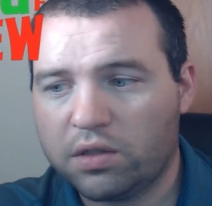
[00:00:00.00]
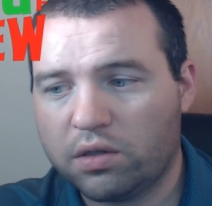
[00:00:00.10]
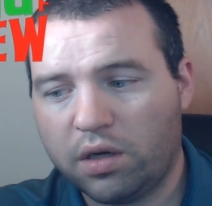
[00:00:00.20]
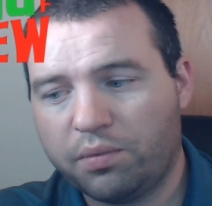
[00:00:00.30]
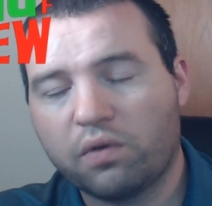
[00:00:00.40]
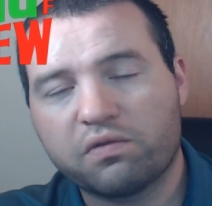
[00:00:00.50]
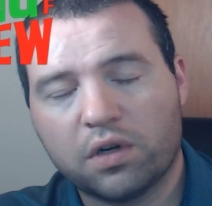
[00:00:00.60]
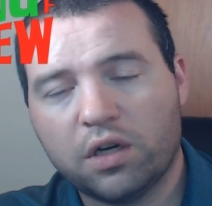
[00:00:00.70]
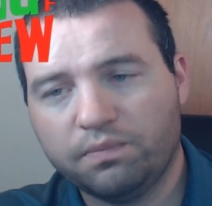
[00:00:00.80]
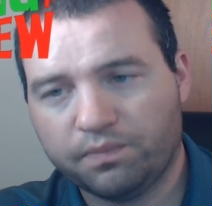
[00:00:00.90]
up
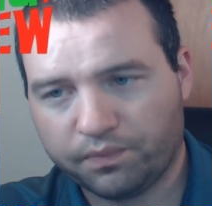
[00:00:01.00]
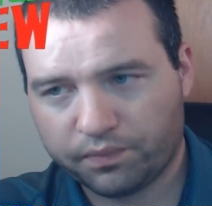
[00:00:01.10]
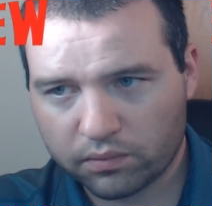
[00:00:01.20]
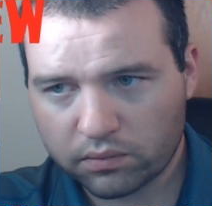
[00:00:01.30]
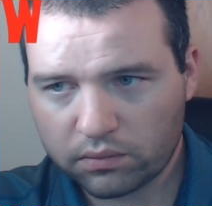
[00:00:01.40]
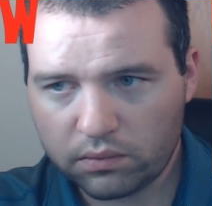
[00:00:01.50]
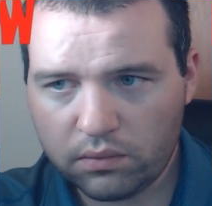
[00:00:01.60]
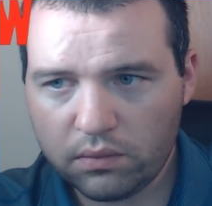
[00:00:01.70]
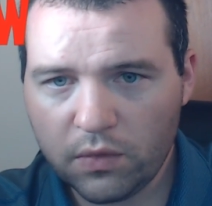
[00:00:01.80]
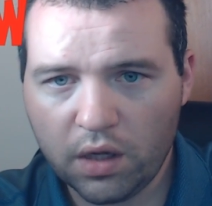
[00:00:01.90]
overall,
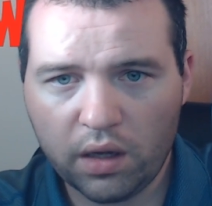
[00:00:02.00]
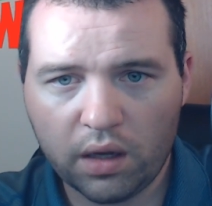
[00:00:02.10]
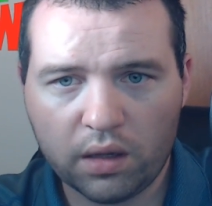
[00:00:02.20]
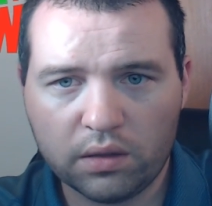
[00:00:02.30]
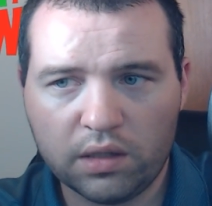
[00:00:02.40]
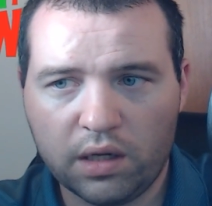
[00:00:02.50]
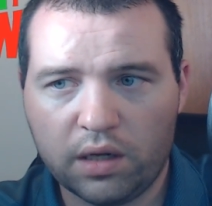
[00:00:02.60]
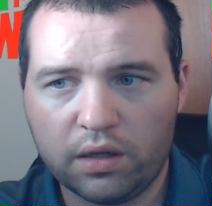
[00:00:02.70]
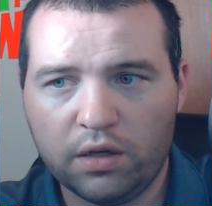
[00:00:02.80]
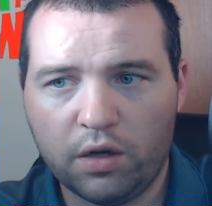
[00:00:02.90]
and uh,
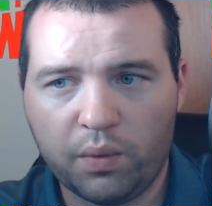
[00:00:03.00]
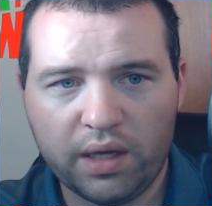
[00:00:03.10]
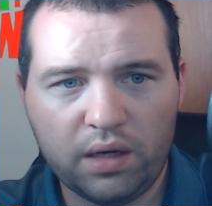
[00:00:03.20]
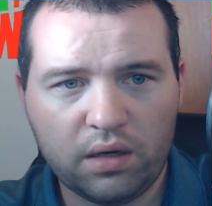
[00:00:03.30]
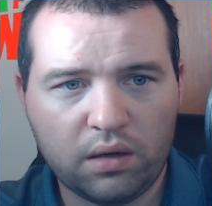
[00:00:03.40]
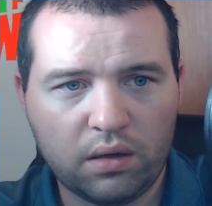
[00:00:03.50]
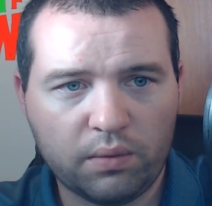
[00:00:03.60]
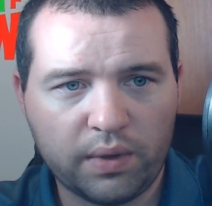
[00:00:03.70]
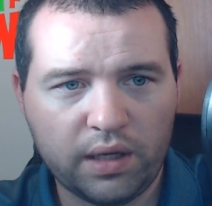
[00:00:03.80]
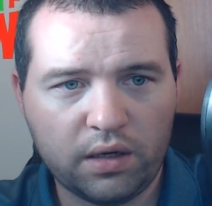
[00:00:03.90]
you know we hit an
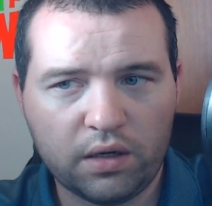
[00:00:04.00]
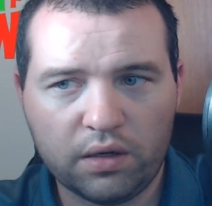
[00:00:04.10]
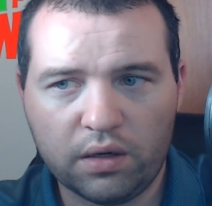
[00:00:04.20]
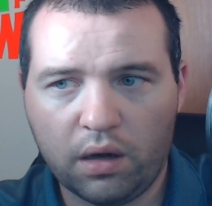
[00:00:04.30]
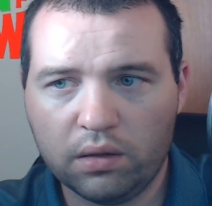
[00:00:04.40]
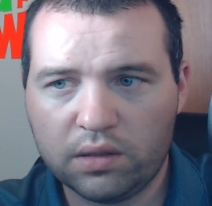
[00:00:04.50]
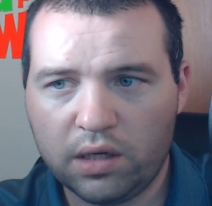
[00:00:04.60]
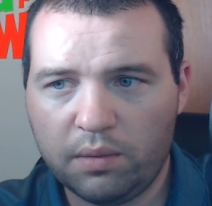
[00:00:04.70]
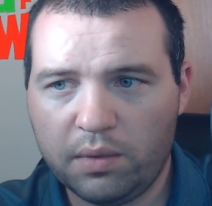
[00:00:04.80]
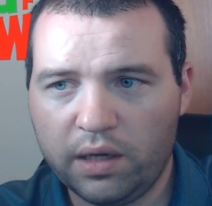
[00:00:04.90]
we hit an
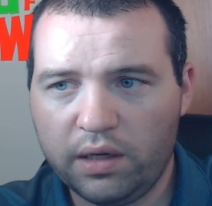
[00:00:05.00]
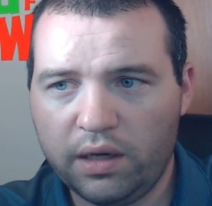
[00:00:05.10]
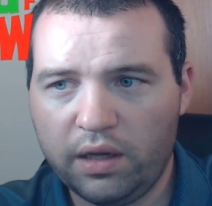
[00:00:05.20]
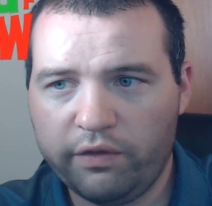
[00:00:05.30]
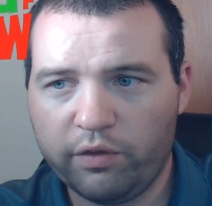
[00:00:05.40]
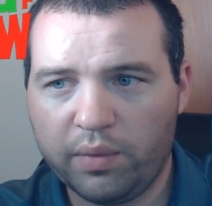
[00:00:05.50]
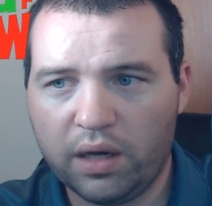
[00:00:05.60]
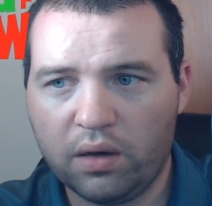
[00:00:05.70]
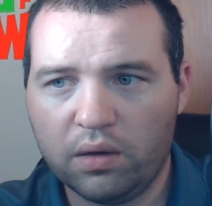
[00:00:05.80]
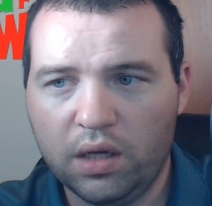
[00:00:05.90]
all-time high today of
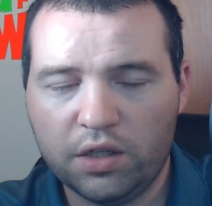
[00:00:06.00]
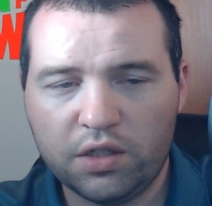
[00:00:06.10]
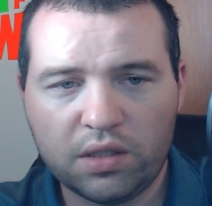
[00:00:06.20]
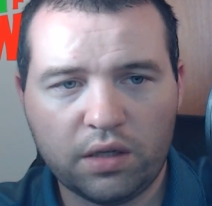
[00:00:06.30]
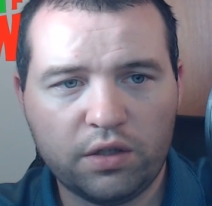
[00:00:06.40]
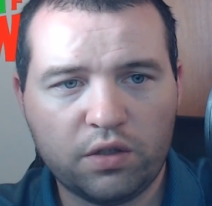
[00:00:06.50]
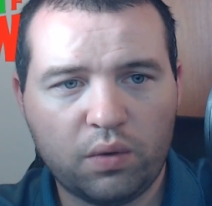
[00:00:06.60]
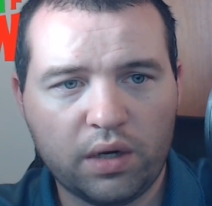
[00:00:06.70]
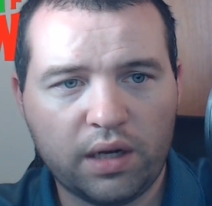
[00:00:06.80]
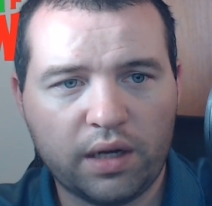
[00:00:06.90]
about just under
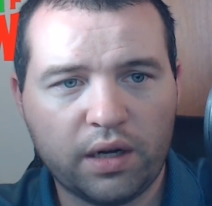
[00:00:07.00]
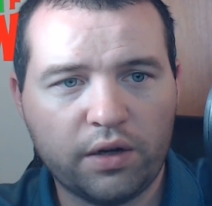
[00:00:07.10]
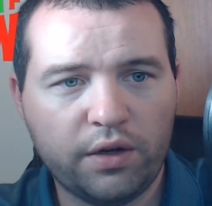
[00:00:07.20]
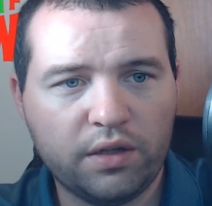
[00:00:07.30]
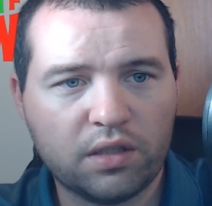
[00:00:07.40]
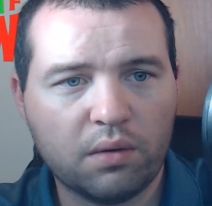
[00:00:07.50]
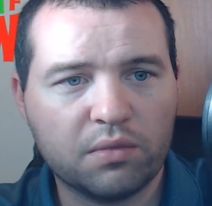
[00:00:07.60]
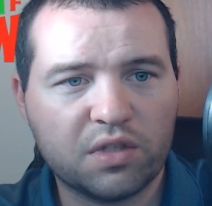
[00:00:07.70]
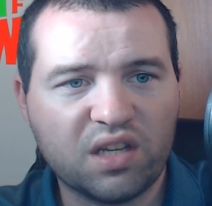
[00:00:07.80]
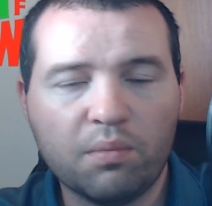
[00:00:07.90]
2,900. Some
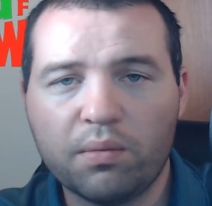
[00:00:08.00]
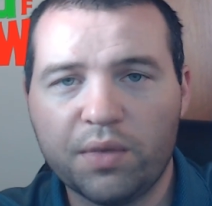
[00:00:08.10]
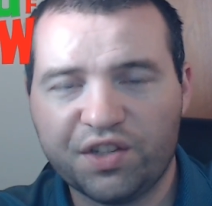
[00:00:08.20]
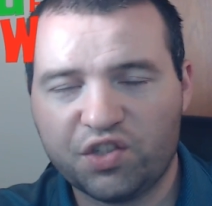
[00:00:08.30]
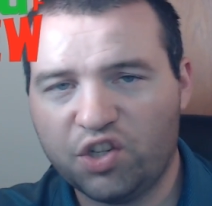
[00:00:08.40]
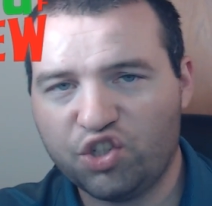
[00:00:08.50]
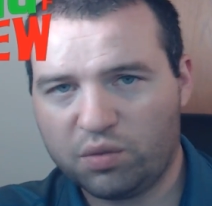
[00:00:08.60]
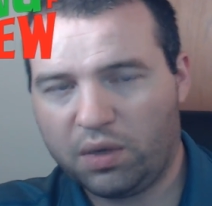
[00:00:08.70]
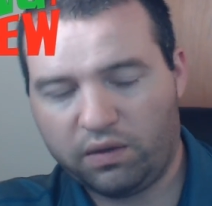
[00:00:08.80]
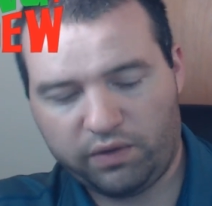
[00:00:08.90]
some exchanges
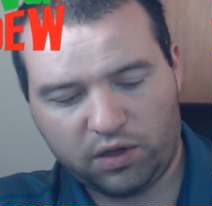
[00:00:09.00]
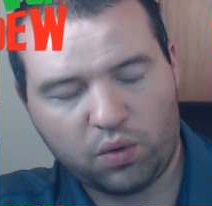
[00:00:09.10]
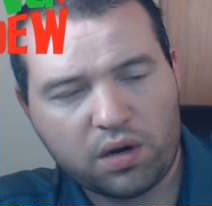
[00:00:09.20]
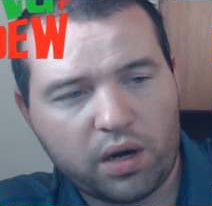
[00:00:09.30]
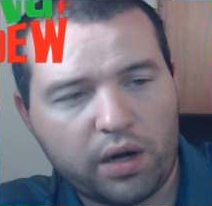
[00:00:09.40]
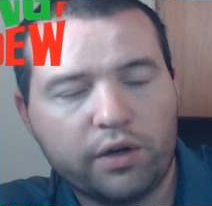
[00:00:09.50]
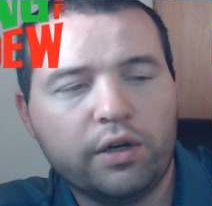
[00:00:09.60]
may have hit 2,900,